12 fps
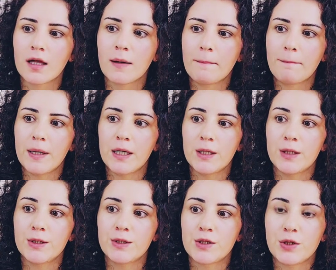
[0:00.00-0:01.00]

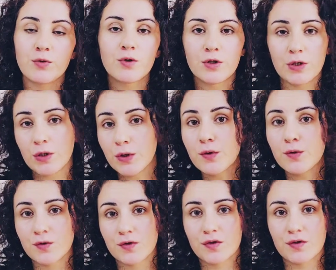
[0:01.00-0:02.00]
but you could
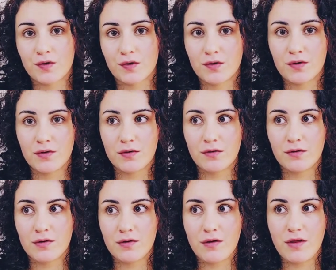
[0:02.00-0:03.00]
use
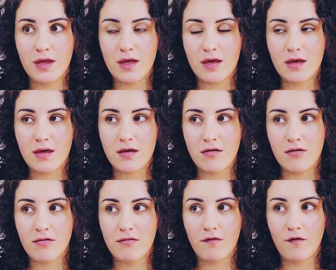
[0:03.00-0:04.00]

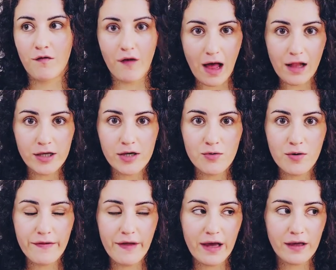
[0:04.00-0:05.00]
the value
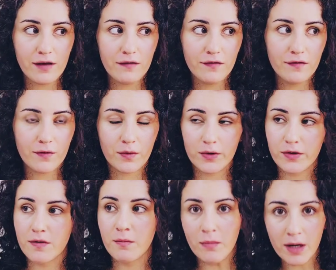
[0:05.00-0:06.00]
of that gift or
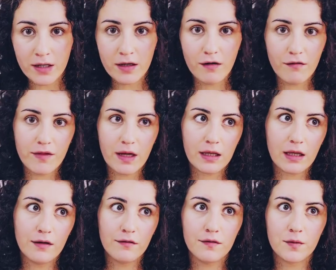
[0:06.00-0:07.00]
the money of that
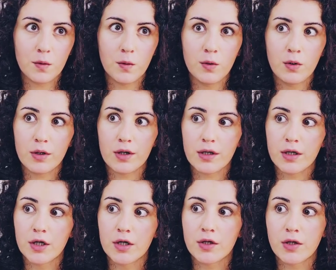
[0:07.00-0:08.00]
gift or
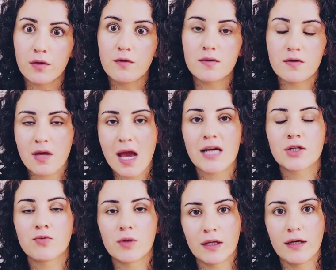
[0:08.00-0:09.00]
use the
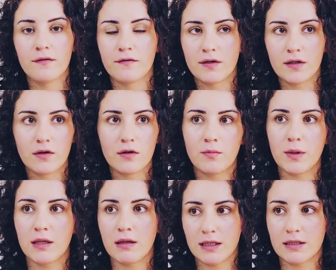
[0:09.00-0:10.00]
actual gift. It could
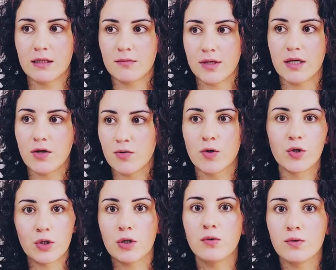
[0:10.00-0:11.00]
be like something you
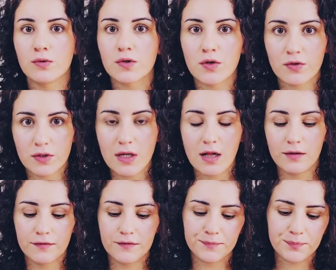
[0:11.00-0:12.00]
could use yourself.